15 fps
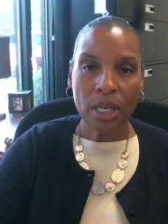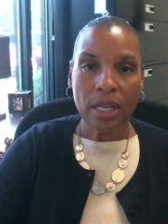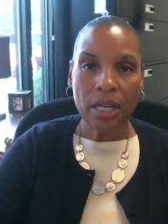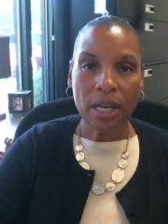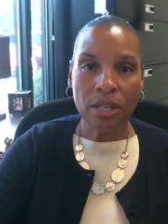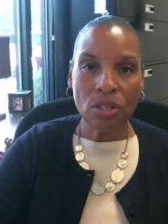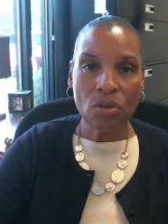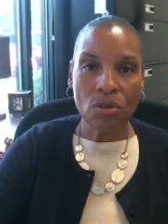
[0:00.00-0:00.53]

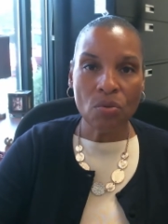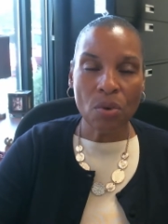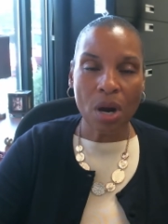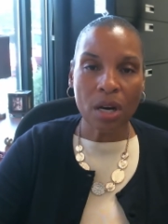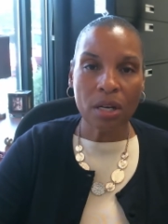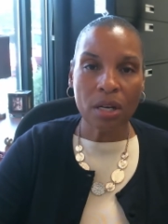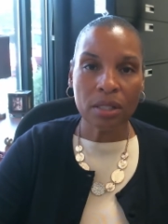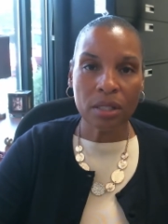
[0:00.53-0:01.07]
and you
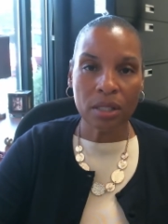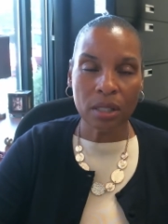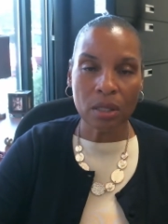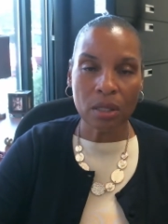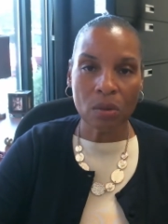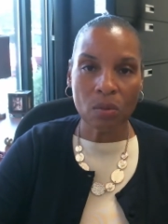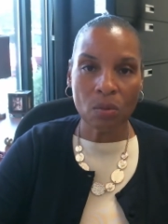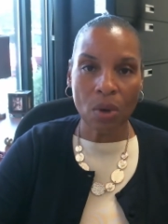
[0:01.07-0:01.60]
are
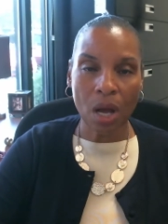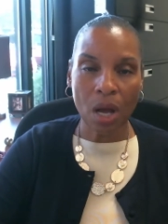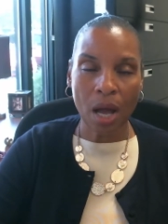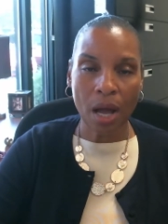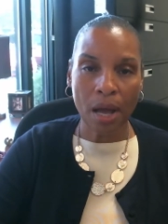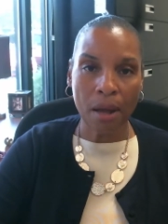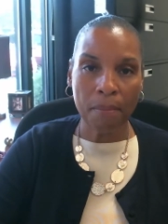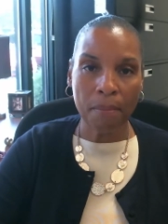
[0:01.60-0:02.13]
still
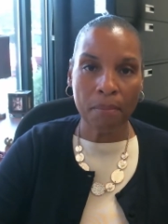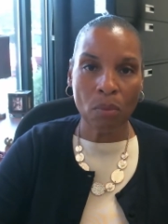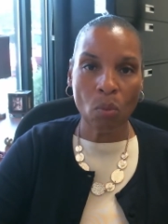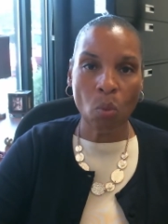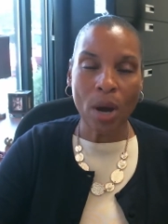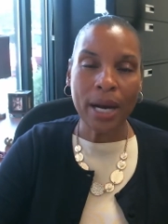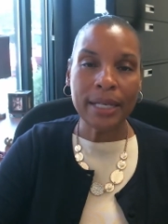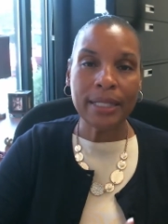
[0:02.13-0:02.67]
um,
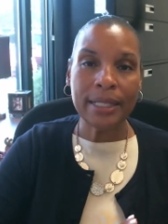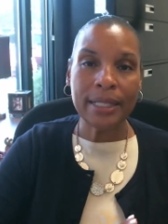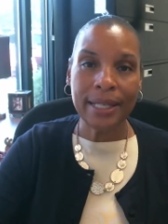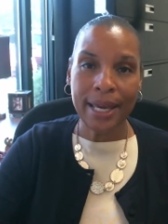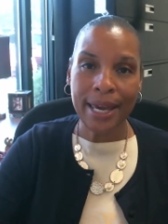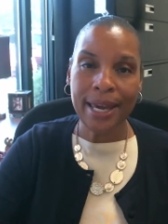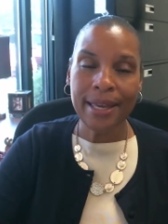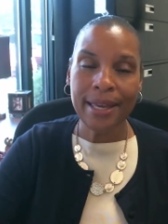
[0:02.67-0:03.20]
wanting to
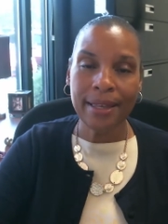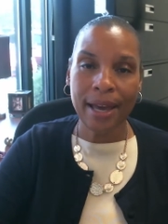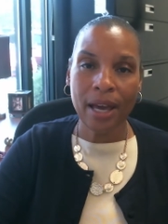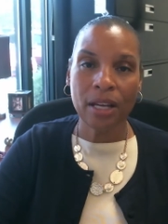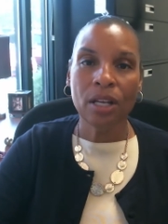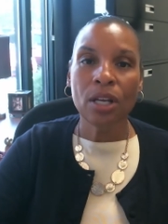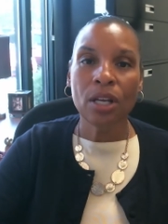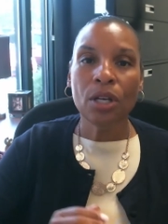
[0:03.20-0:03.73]
take that,